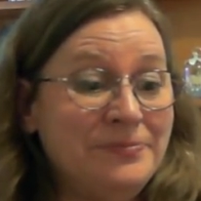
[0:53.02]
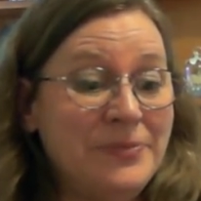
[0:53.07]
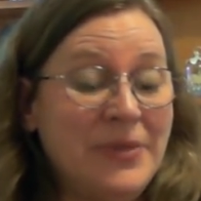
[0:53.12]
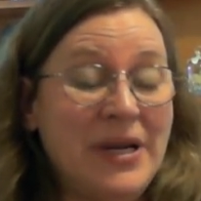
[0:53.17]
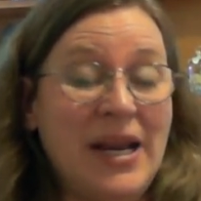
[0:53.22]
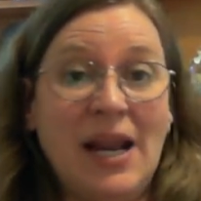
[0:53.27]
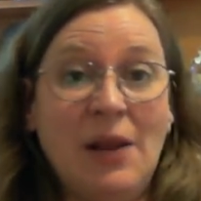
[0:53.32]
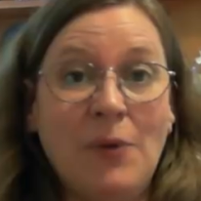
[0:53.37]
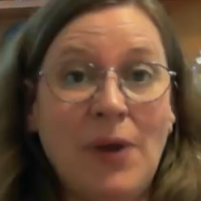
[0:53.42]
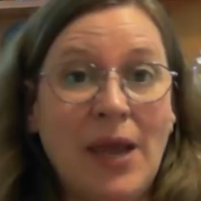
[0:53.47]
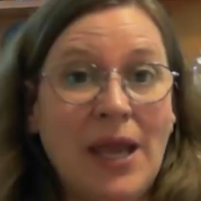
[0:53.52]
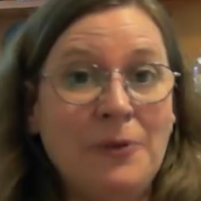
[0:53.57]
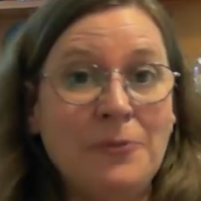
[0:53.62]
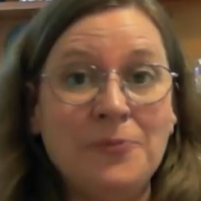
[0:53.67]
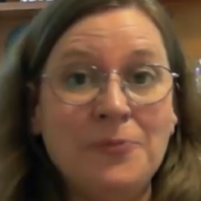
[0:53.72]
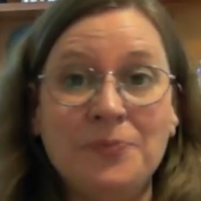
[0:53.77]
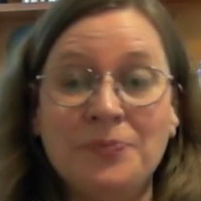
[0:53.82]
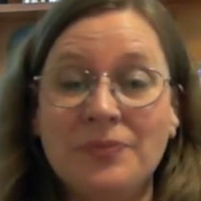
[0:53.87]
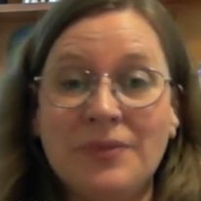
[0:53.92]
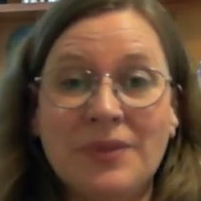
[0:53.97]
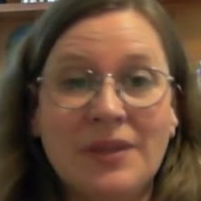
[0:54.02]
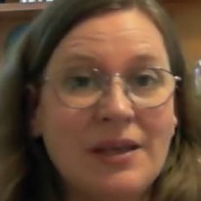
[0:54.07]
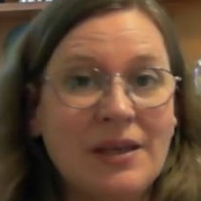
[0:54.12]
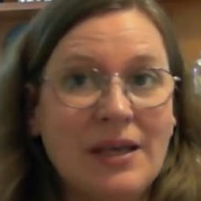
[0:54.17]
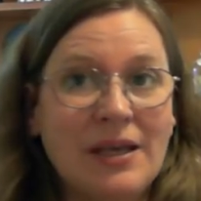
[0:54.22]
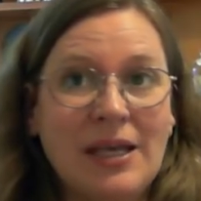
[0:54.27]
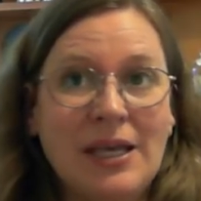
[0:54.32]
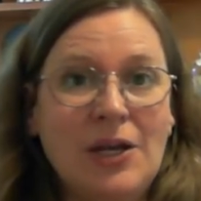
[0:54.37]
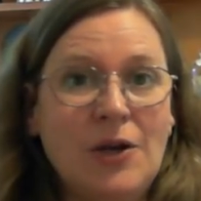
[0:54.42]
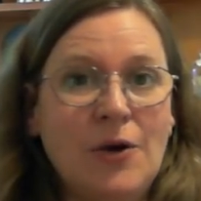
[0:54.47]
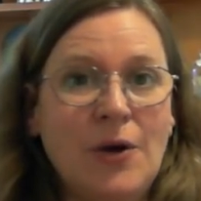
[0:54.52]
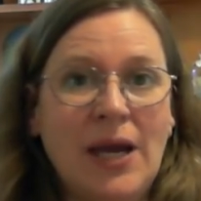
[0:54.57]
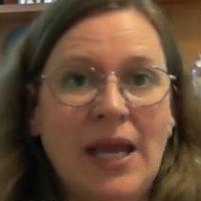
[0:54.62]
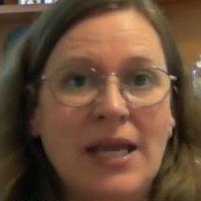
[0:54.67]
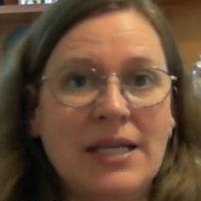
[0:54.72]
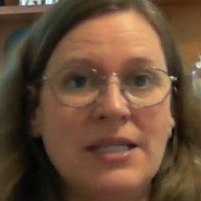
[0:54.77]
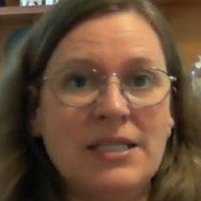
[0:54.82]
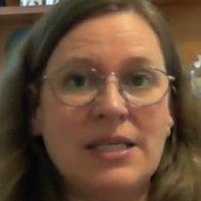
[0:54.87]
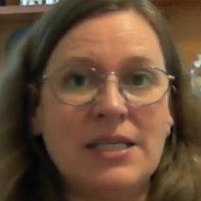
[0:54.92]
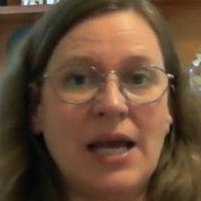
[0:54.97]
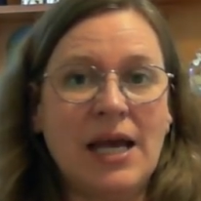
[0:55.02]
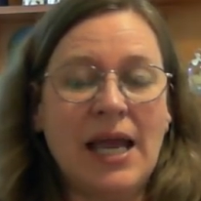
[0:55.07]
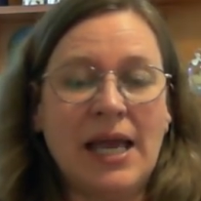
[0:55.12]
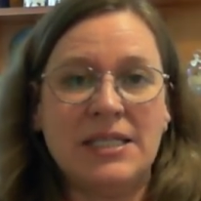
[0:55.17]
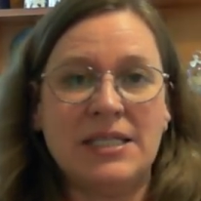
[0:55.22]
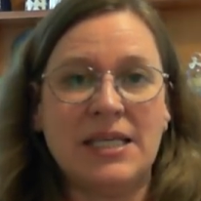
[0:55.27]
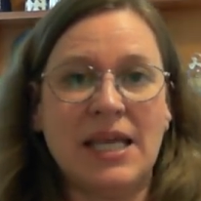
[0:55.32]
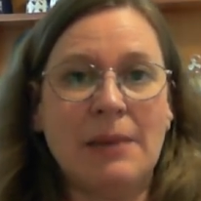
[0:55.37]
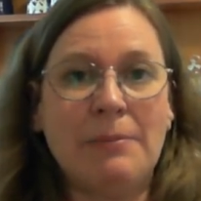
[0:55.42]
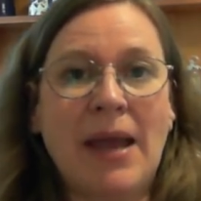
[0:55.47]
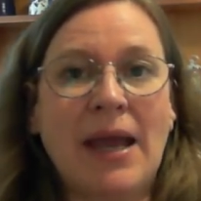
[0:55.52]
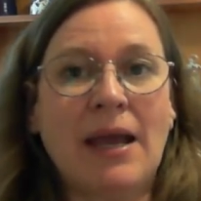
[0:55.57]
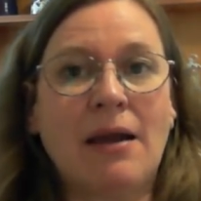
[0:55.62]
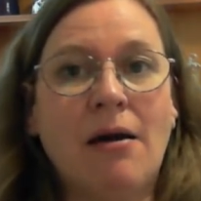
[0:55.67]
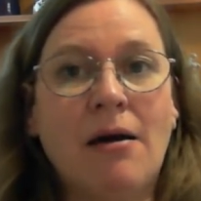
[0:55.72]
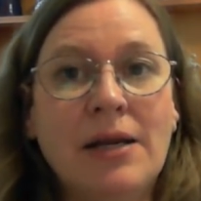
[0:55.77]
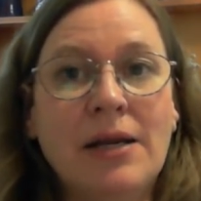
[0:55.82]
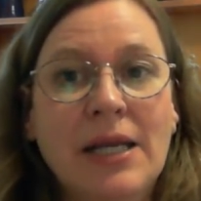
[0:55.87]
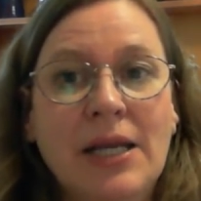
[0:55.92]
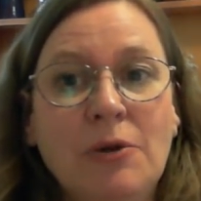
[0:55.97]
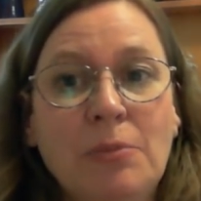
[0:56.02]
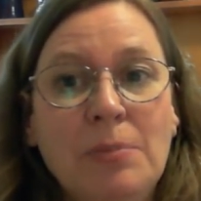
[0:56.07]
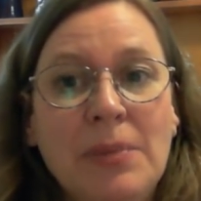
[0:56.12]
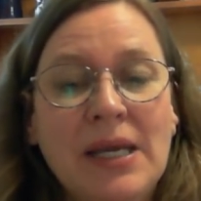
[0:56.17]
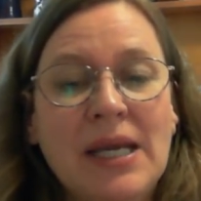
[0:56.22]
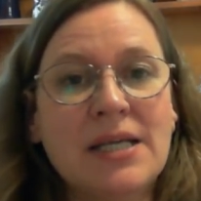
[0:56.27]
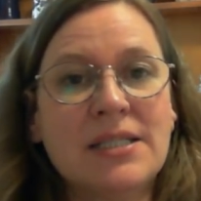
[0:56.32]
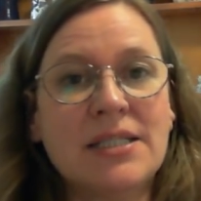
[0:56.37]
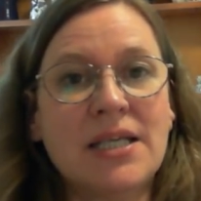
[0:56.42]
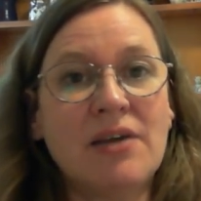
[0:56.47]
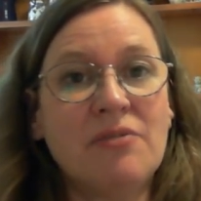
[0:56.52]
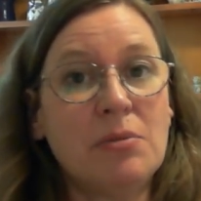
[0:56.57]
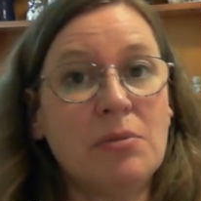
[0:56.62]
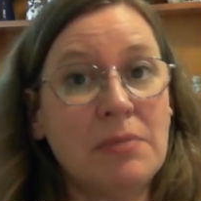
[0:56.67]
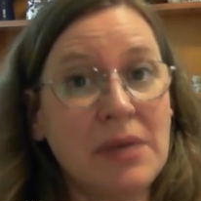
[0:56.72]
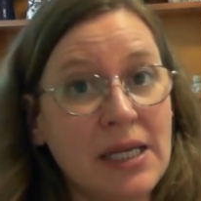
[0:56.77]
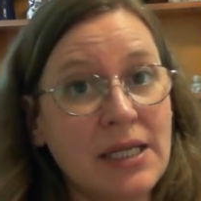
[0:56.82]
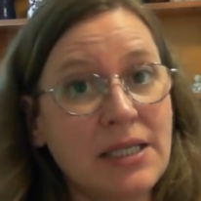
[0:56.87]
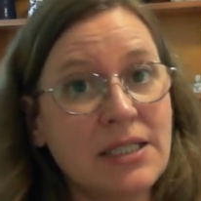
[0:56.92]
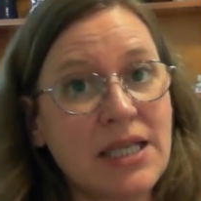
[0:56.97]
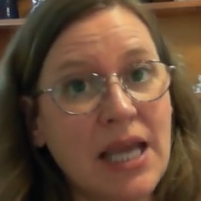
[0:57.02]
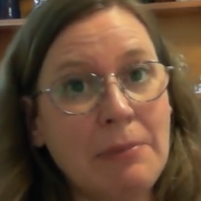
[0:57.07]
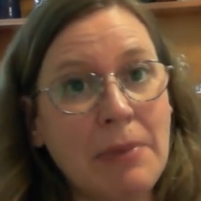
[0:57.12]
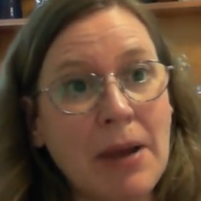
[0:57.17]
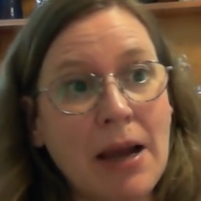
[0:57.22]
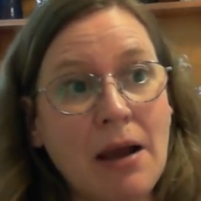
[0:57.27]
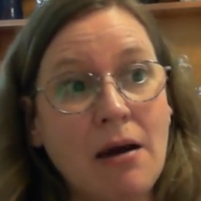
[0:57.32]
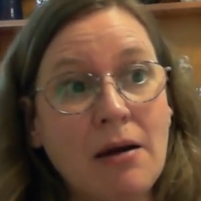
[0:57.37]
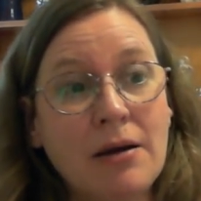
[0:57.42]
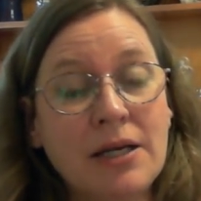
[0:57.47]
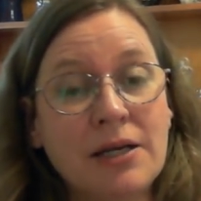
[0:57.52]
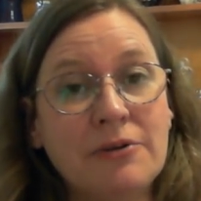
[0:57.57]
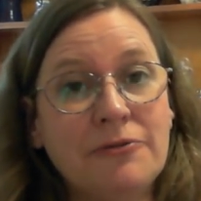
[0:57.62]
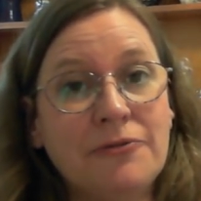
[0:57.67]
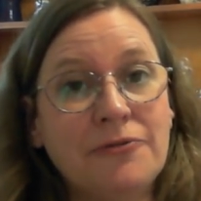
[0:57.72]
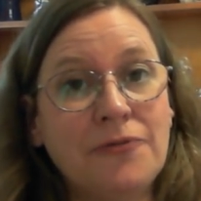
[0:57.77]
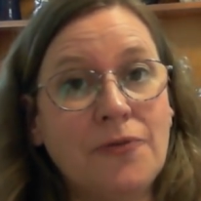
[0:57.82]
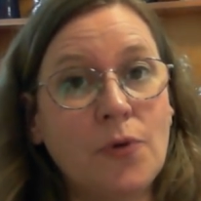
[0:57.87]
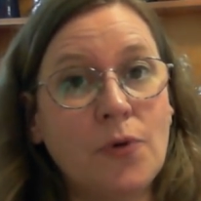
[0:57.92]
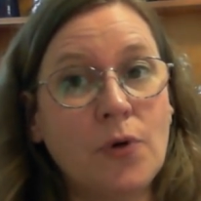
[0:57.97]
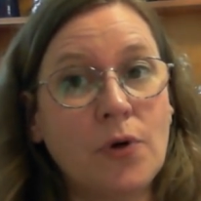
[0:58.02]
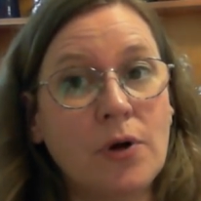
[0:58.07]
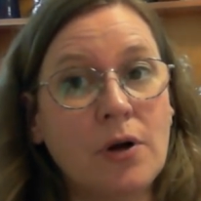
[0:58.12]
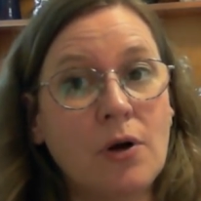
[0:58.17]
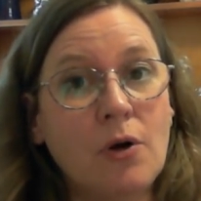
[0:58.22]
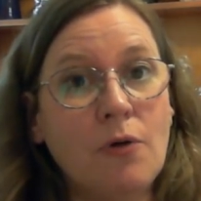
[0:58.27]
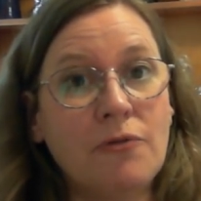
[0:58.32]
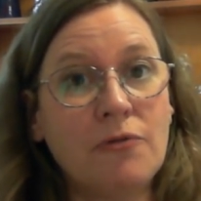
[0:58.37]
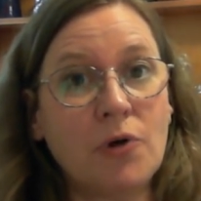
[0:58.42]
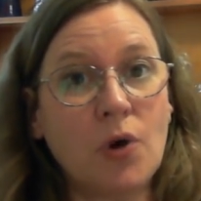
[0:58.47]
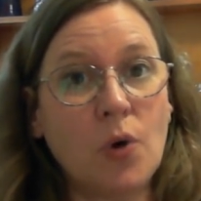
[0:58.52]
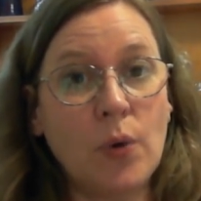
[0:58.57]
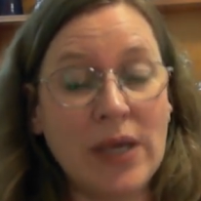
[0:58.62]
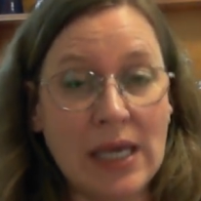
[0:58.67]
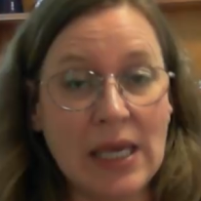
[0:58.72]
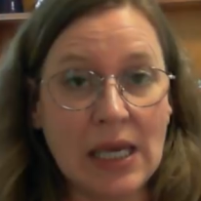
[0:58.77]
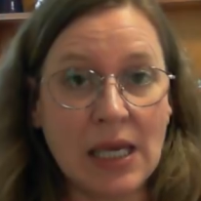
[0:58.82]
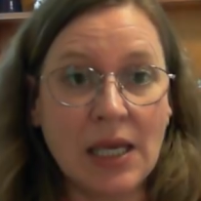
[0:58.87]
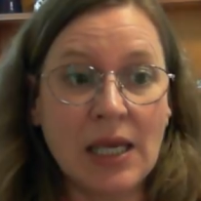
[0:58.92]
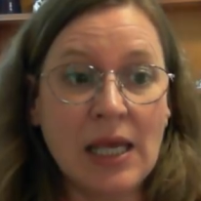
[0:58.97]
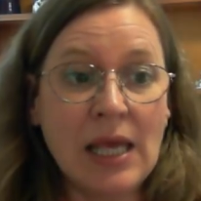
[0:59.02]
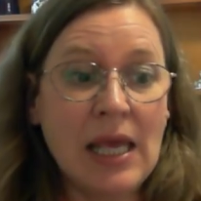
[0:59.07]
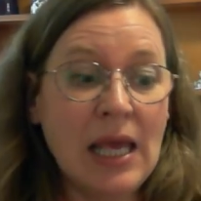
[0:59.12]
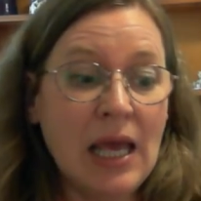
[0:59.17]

But anyway, you know, I had to get back on here because I've been meaning to get back on here for over a week.